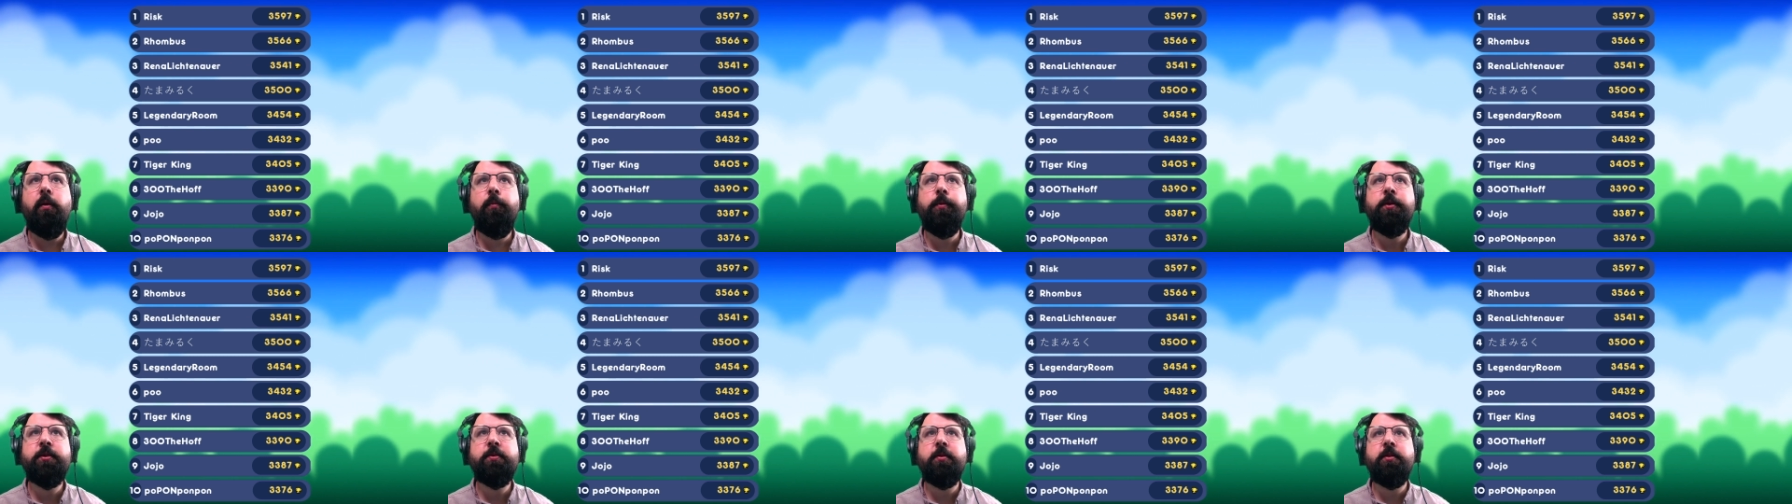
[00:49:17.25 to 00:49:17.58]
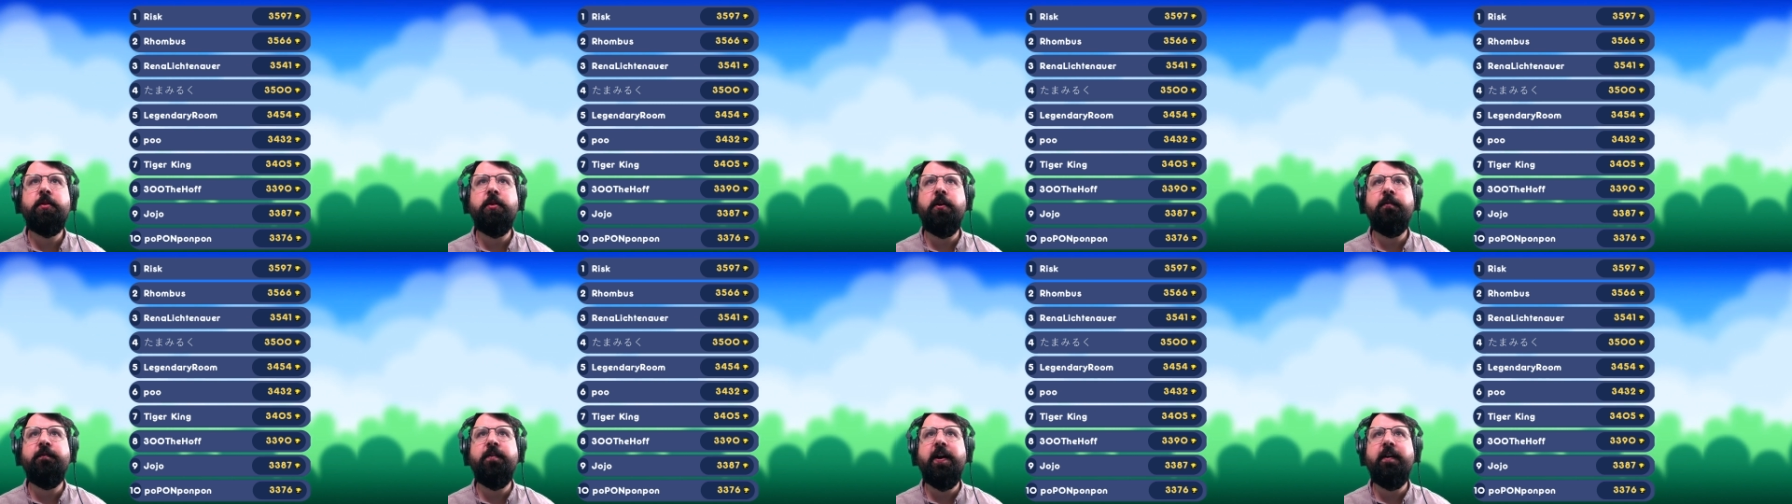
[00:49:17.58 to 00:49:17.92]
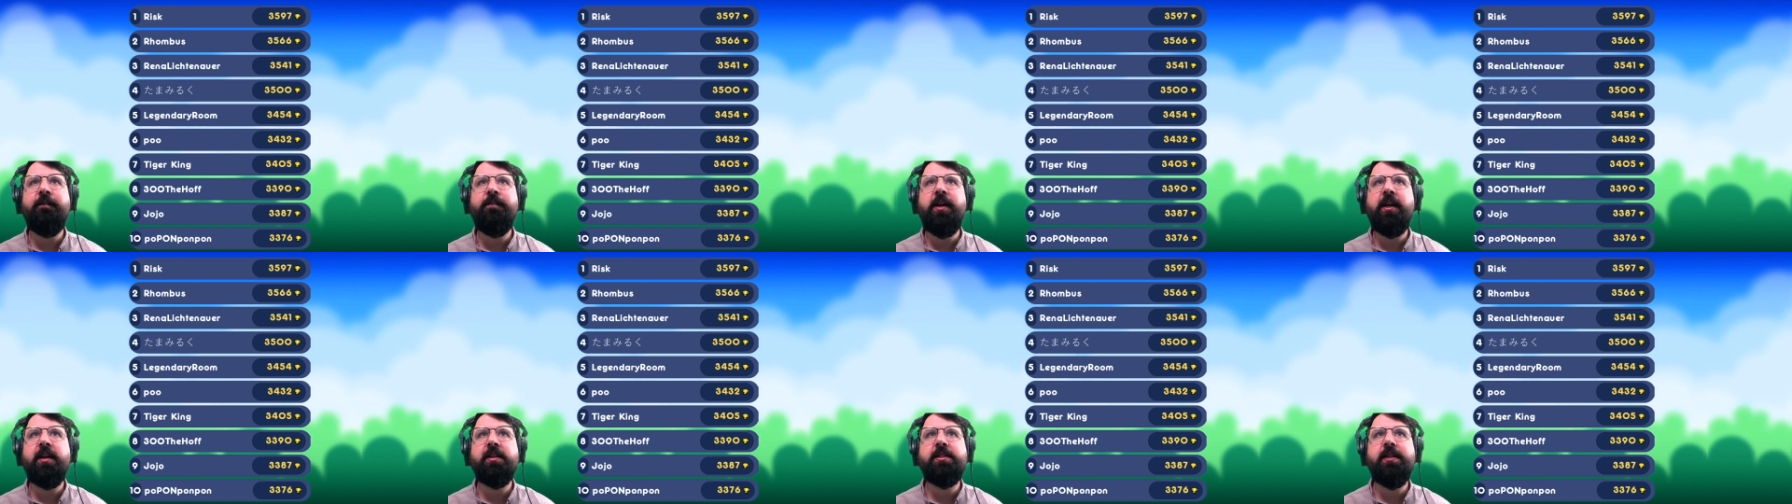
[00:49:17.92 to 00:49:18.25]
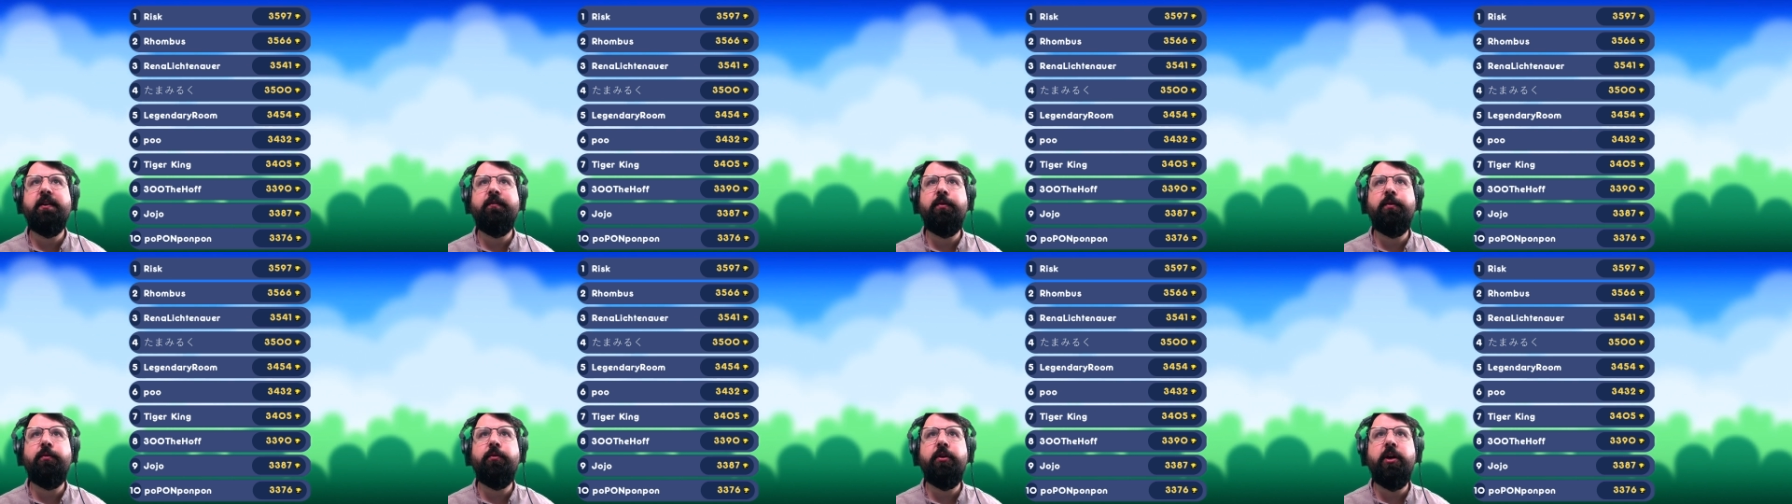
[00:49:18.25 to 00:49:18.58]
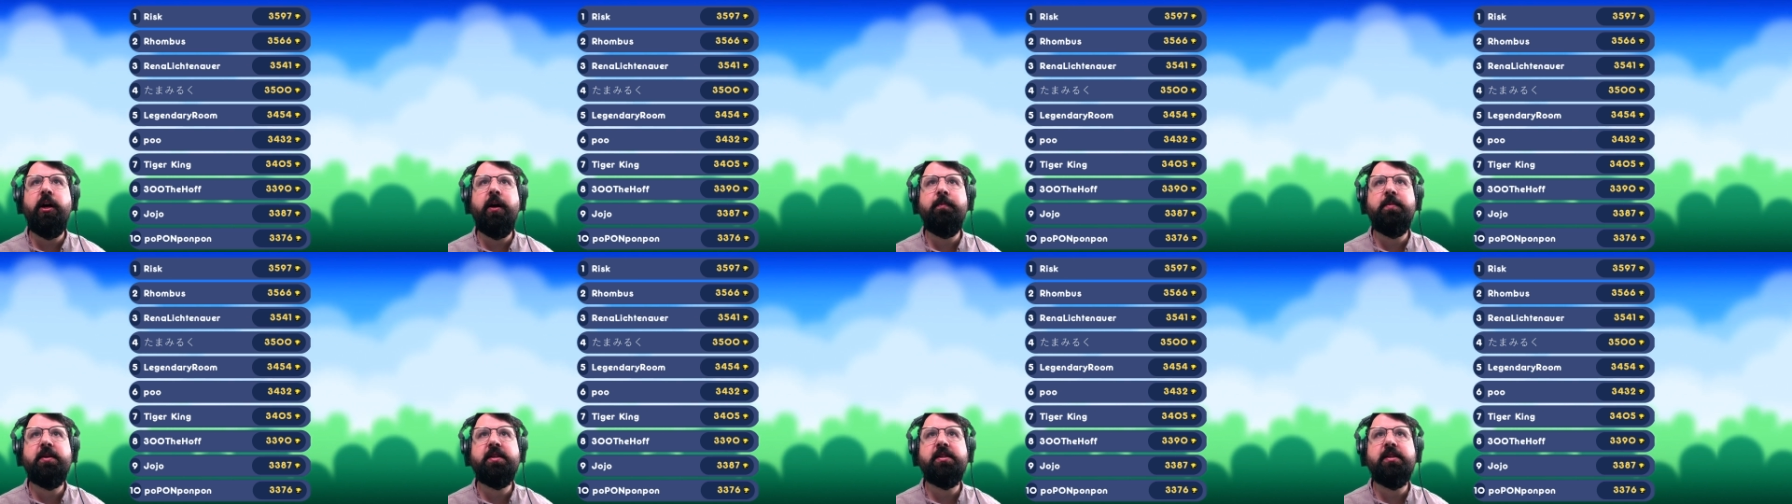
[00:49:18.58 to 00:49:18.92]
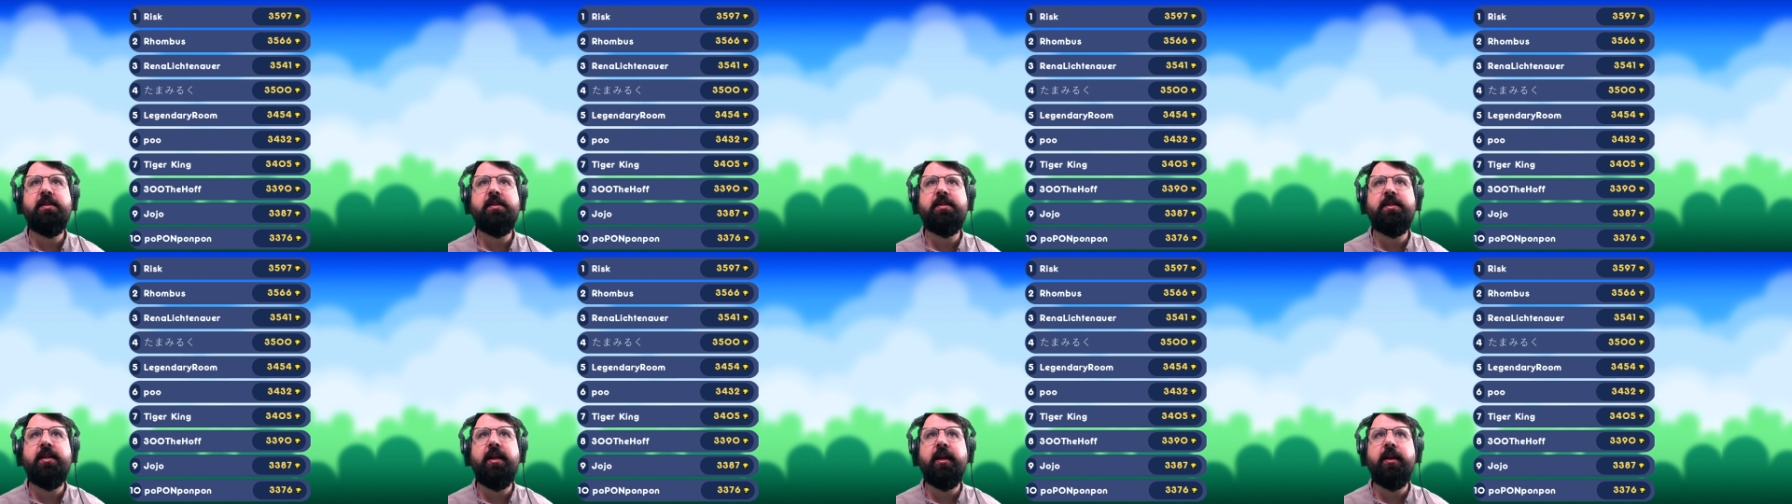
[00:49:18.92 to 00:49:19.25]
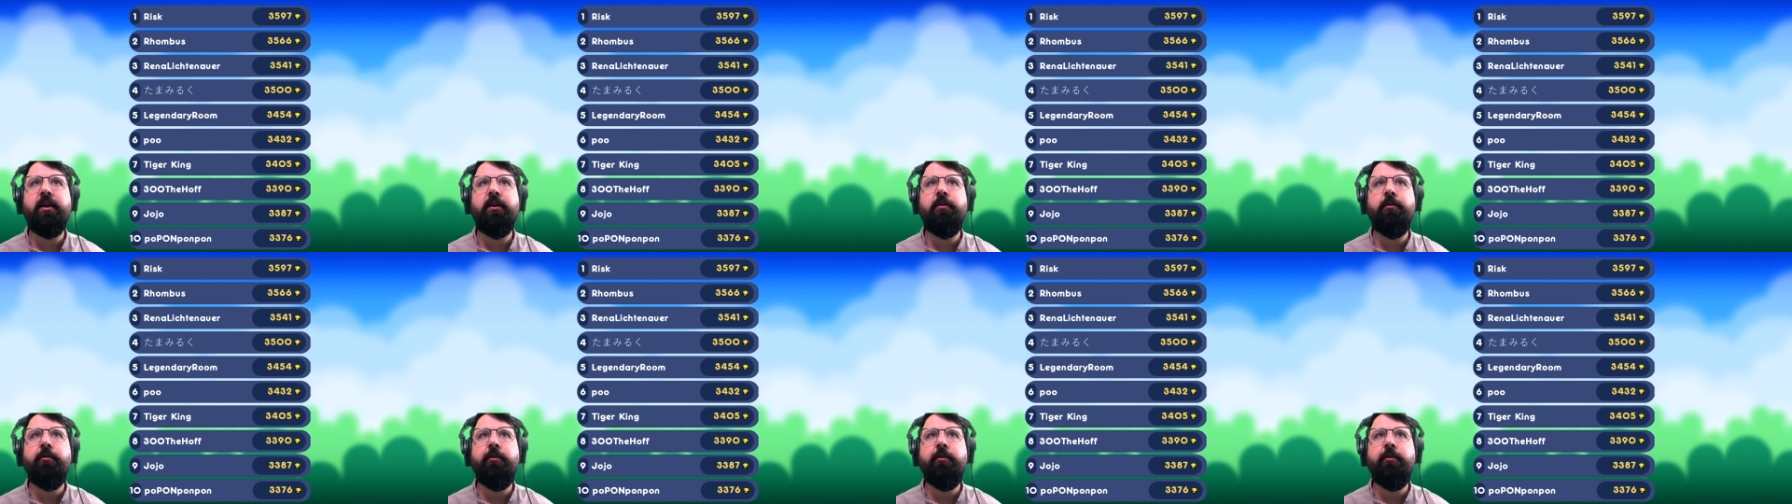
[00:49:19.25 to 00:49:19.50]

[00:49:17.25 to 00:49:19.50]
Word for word: Risk thirty-five ninety-seven. Rhombus in second.